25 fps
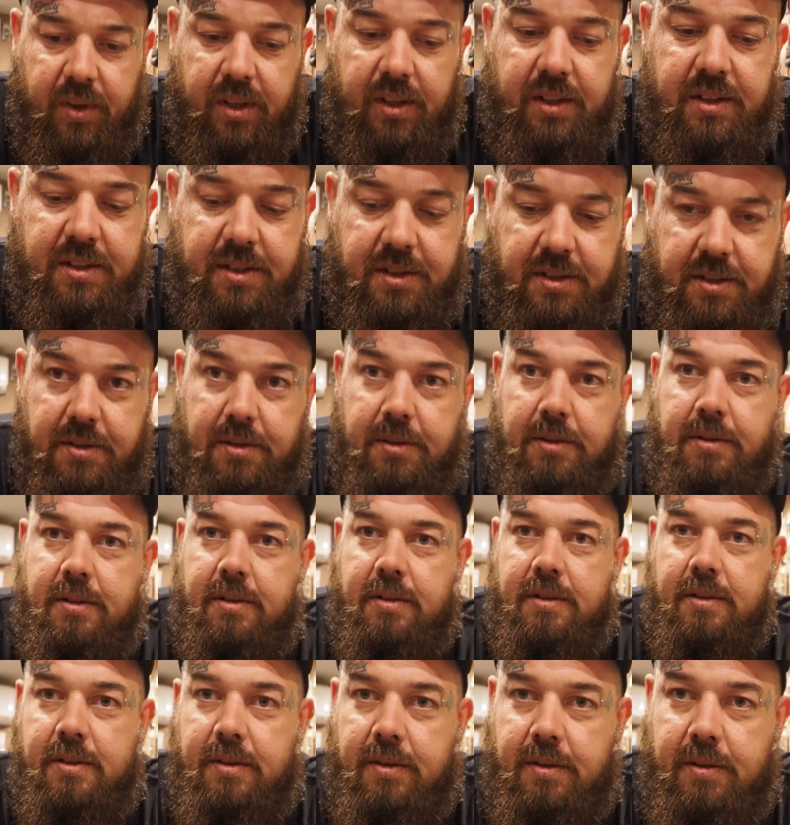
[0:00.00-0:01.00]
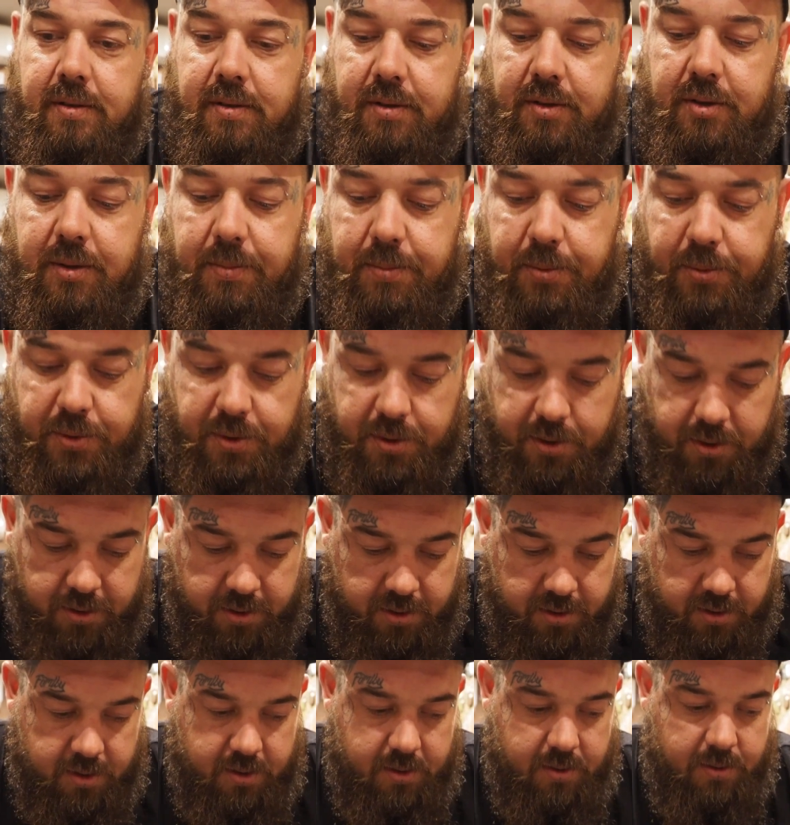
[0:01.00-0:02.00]
is a surgeon's knot, triple
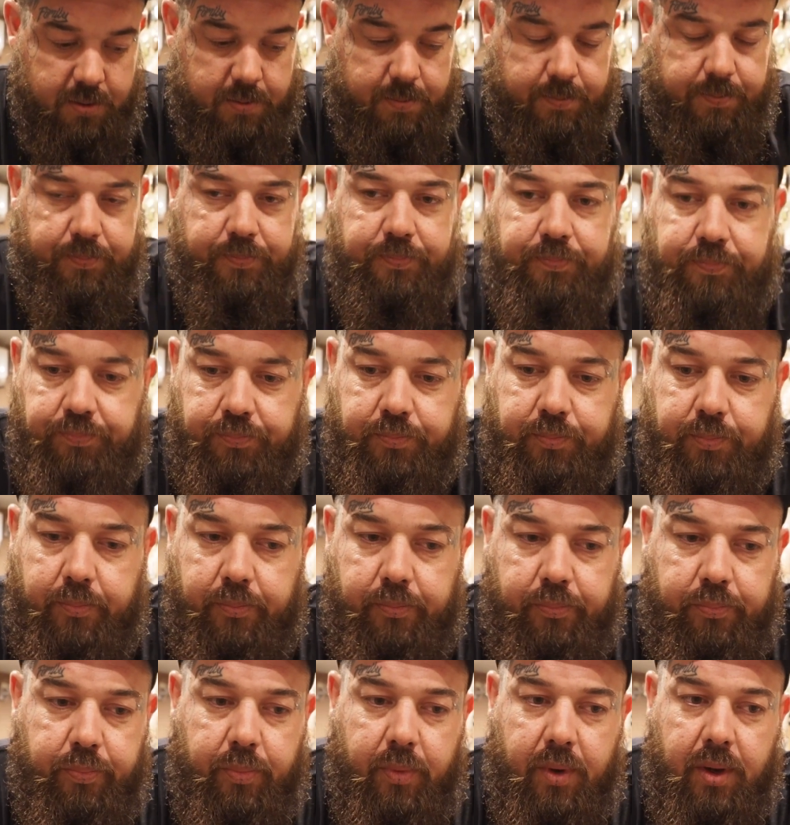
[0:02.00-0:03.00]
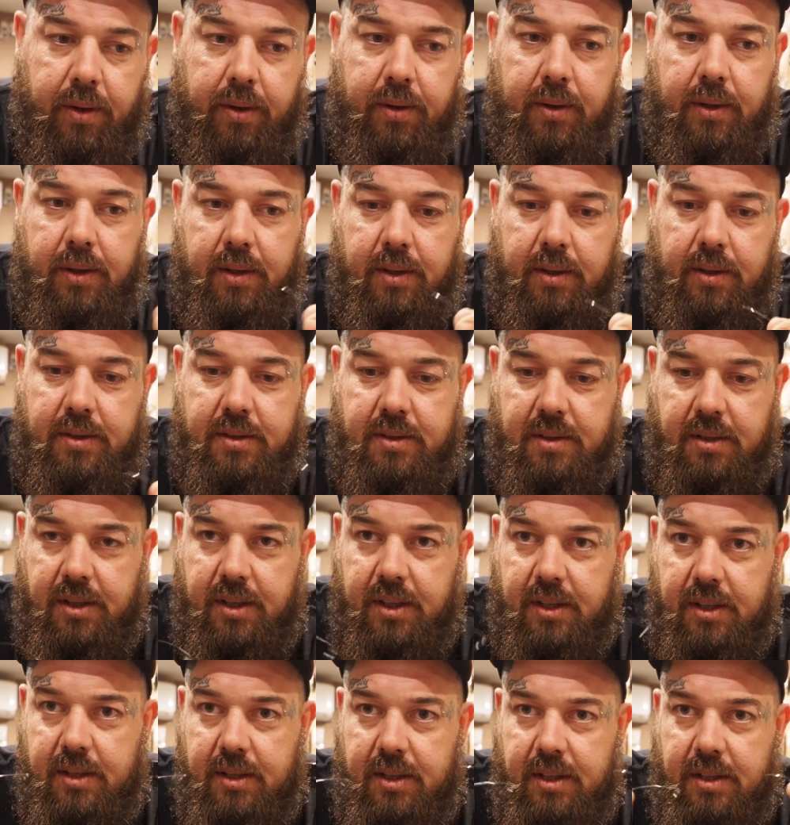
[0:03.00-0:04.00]
surgeon's knot. So you
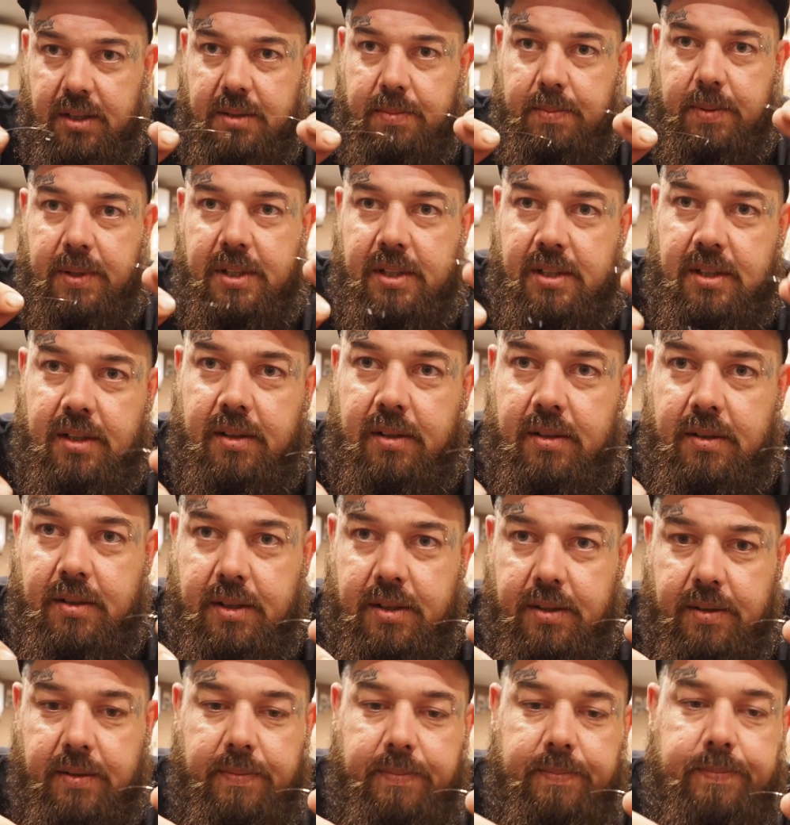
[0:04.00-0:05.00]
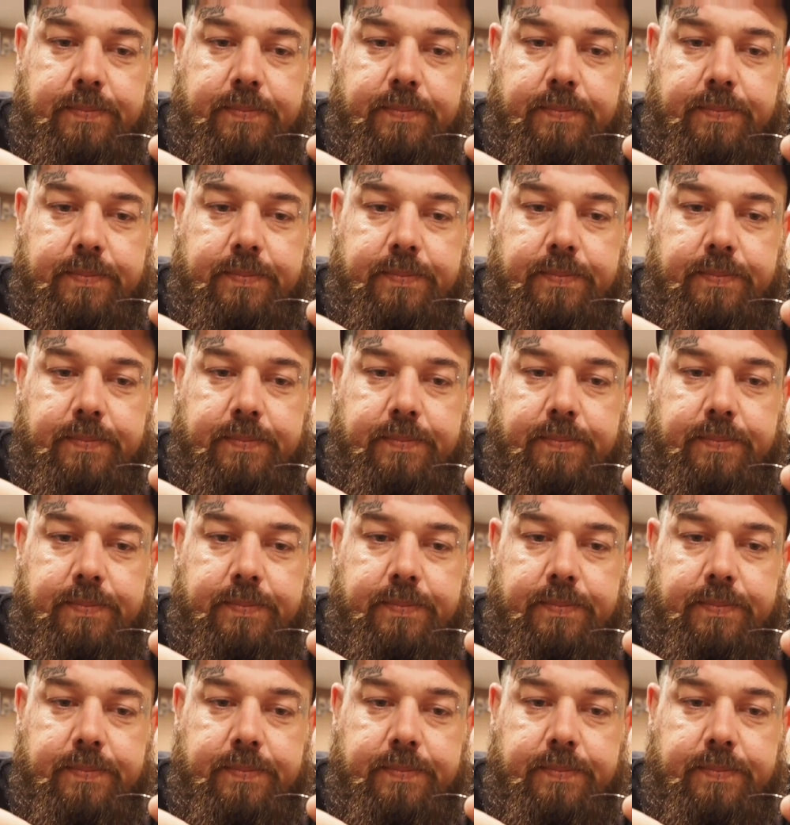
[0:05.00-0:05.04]
get each piece of line,